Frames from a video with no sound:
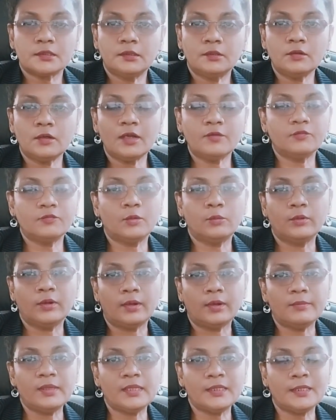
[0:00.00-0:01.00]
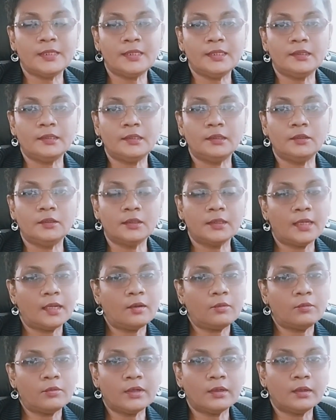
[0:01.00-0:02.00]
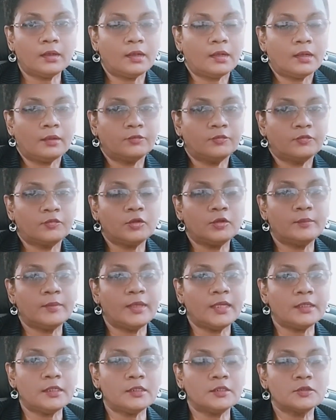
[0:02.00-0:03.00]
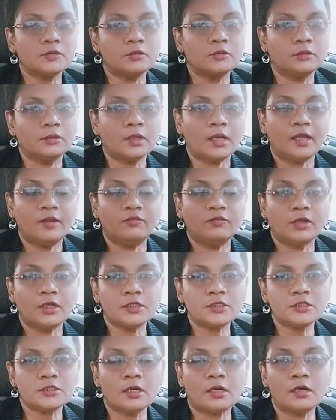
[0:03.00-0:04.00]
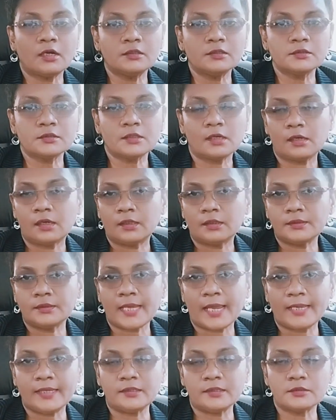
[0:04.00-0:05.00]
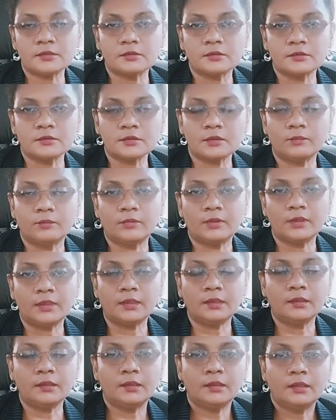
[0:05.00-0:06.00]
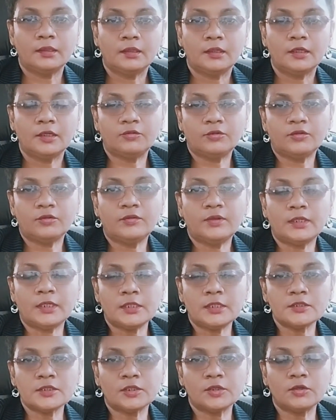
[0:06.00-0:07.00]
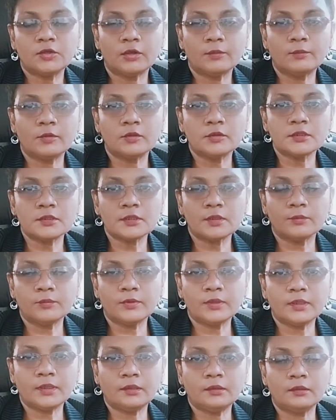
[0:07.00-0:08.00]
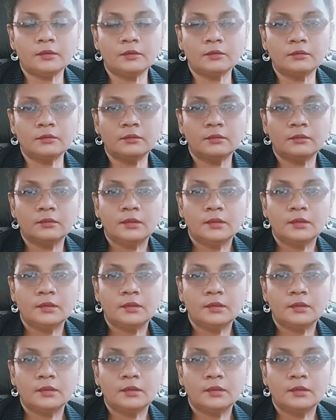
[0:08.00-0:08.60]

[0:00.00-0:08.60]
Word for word: You don't have to wear a bikini. You can wear a full bathing suit or even a shorts or tights or something if you feel insecure about something, you know?